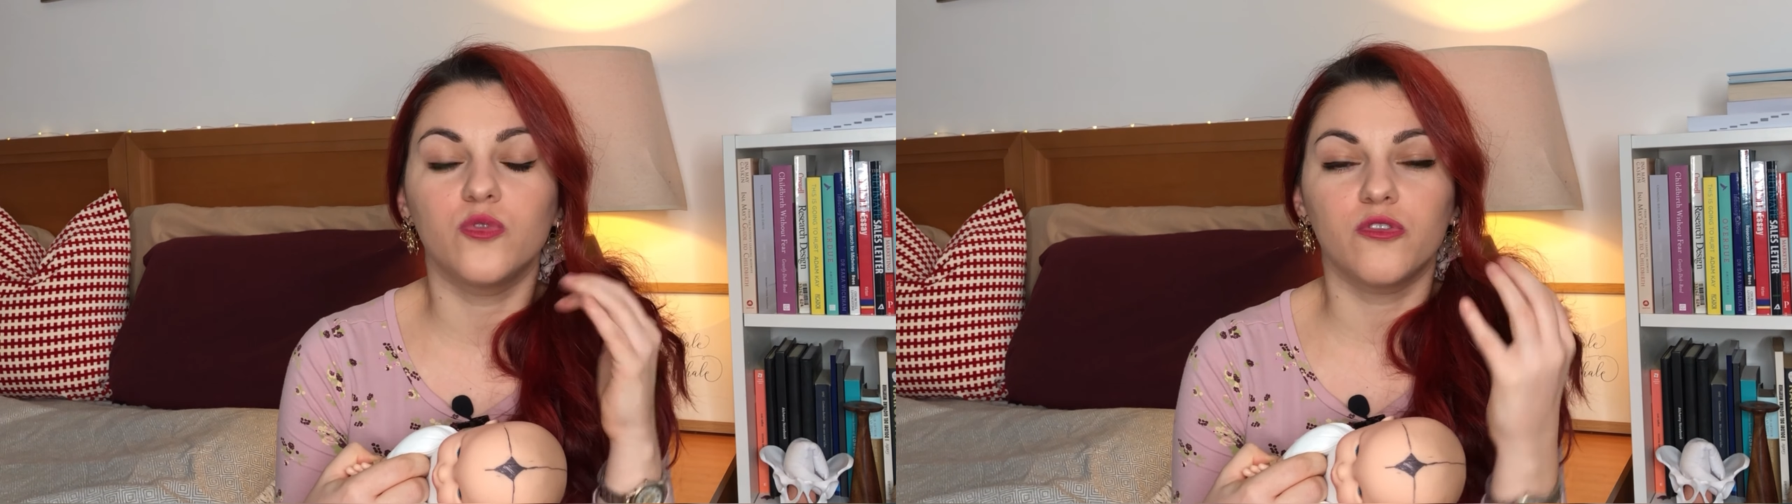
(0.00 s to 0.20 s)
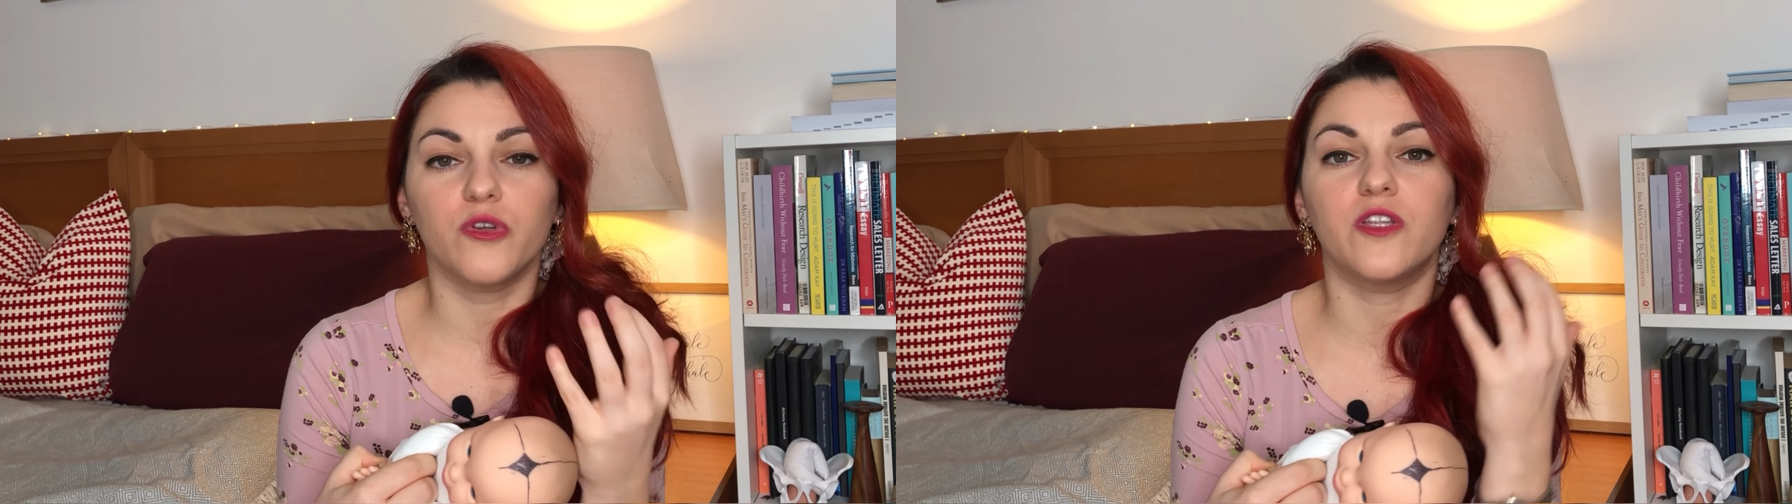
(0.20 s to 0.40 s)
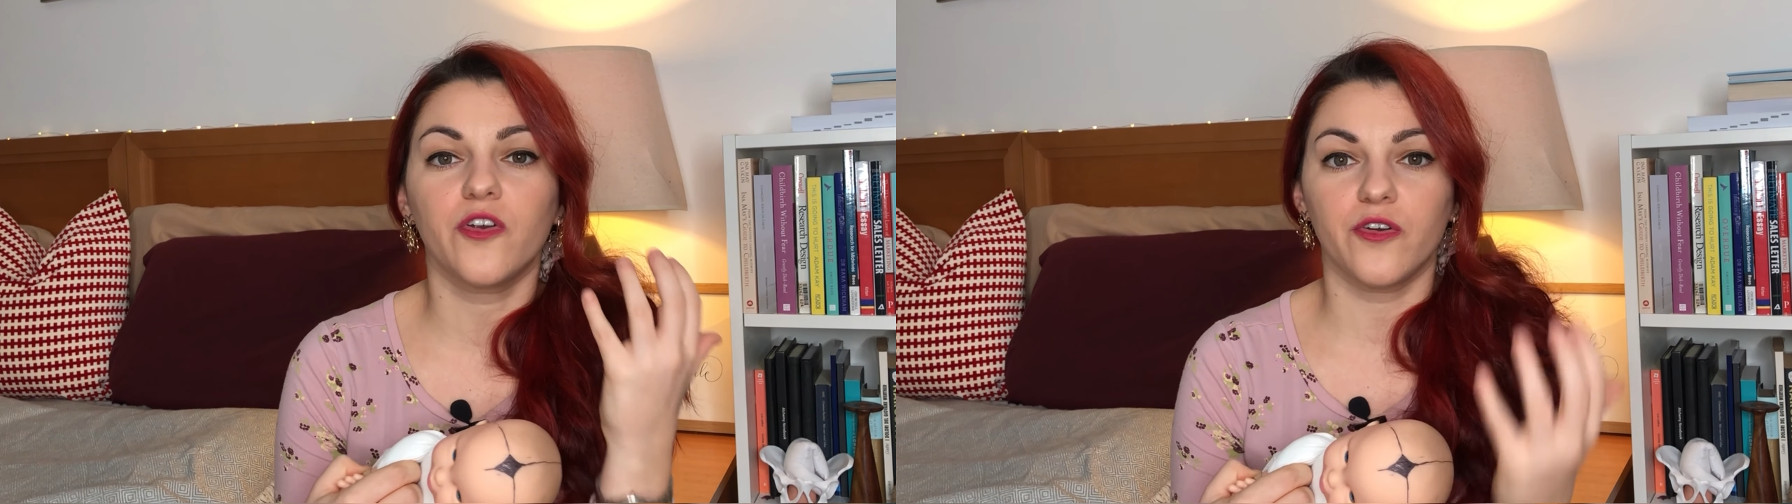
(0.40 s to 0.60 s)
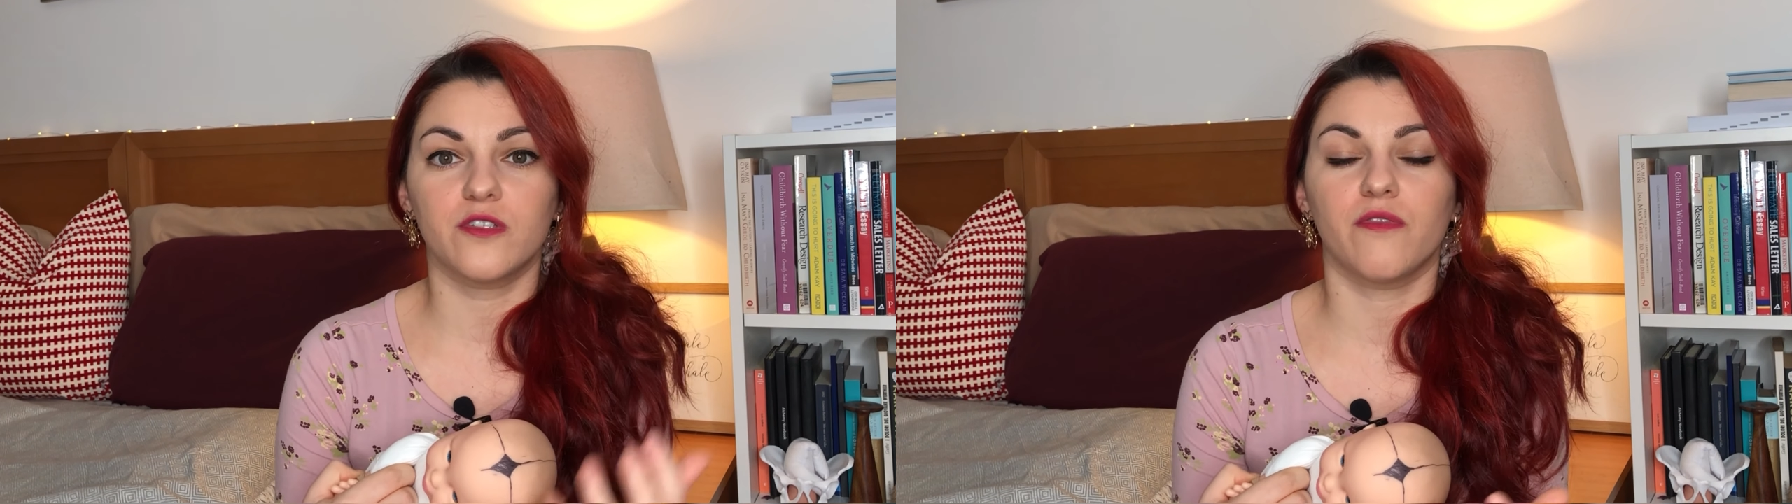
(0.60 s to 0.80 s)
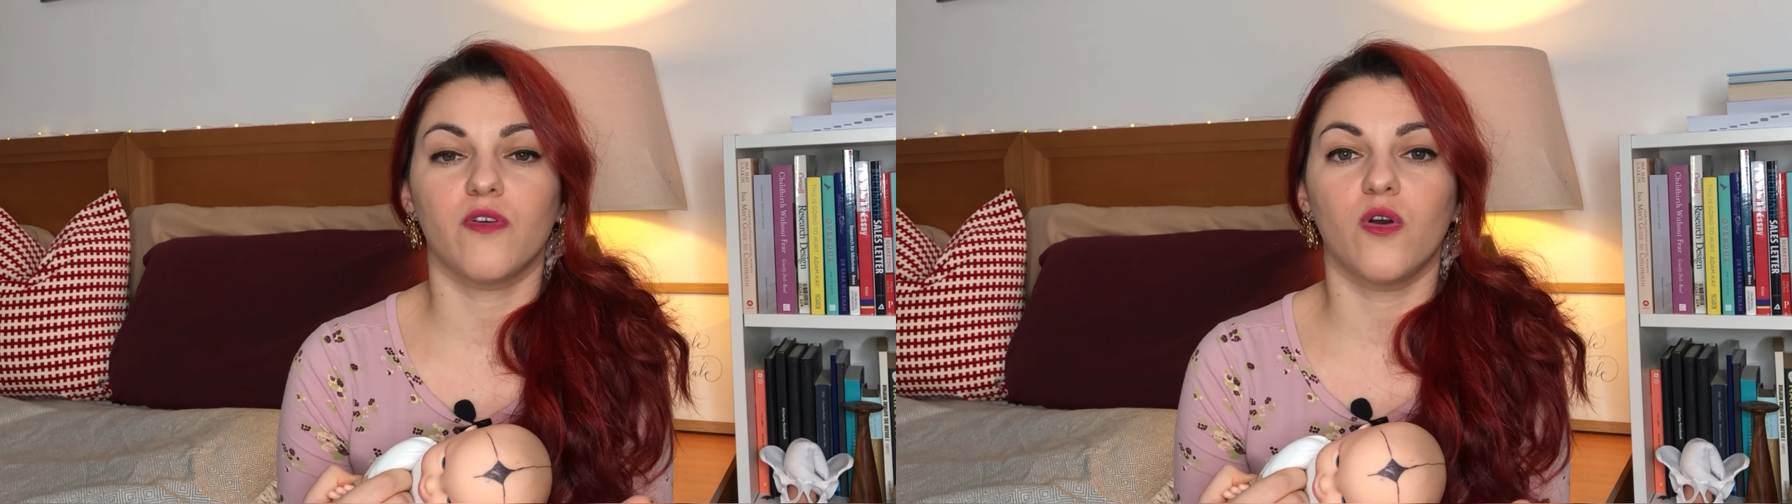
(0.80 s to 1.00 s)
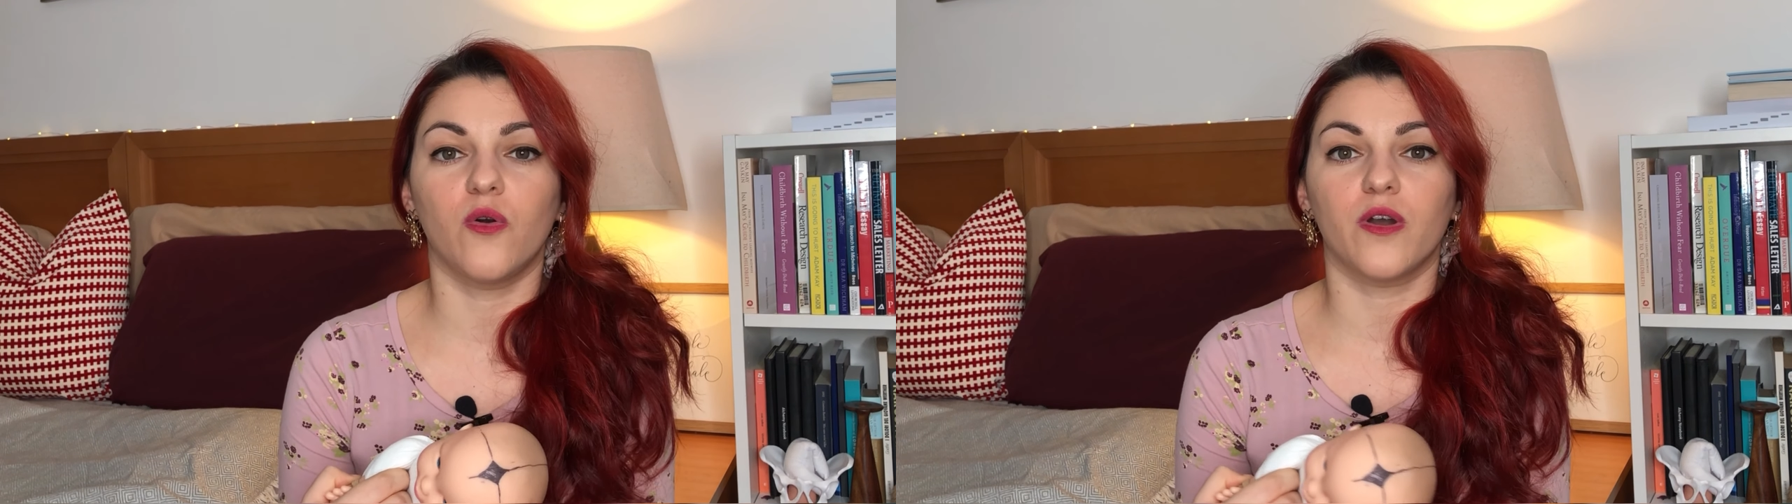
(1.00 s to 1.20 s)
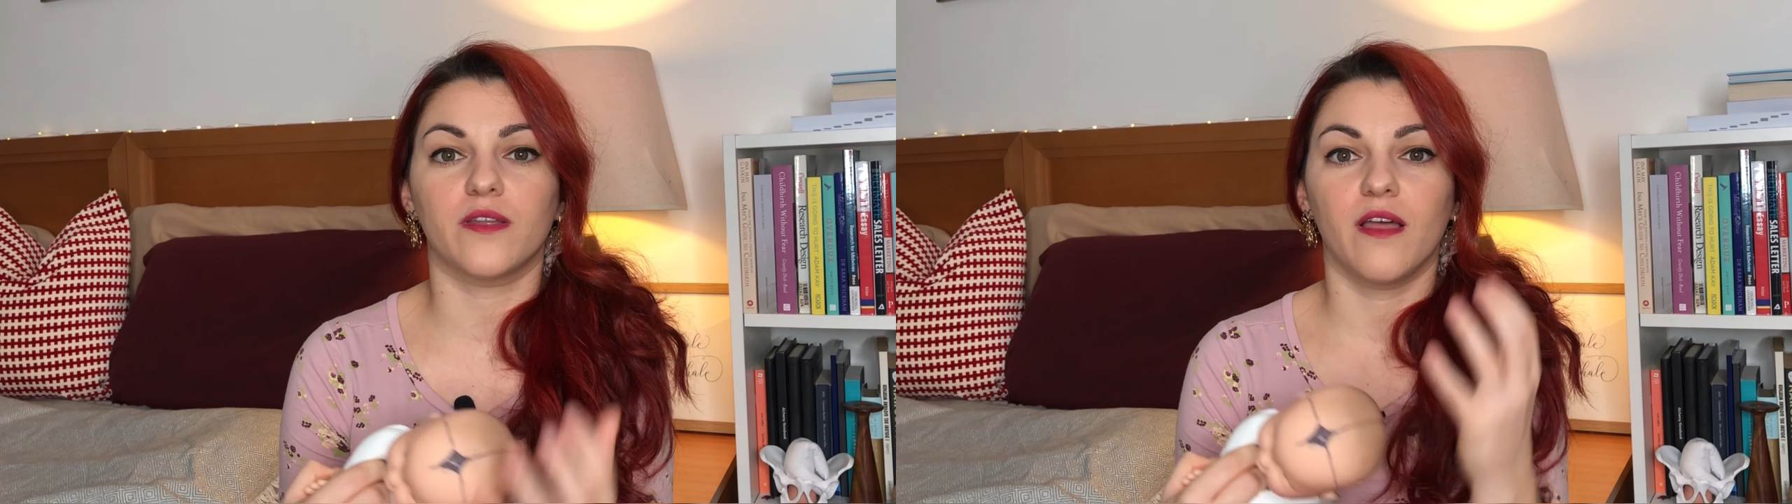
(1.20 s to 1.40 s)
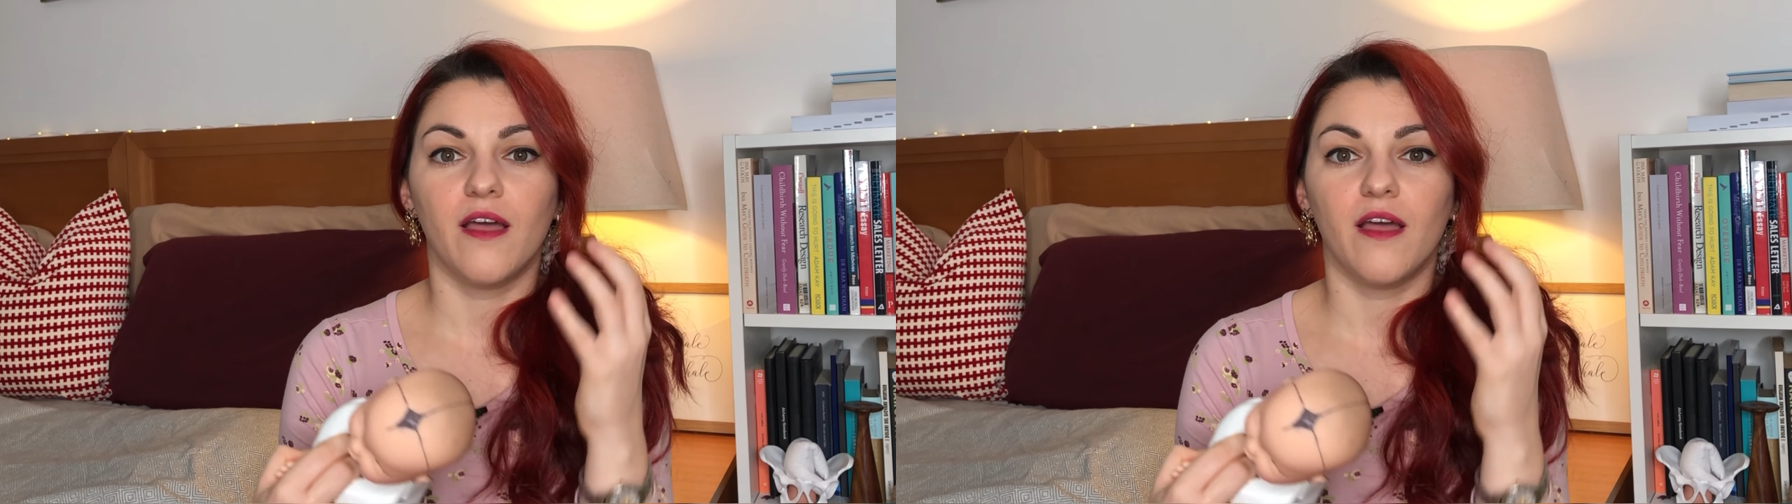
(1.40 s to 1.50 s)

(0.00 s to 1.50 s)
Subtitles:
3 turns of cord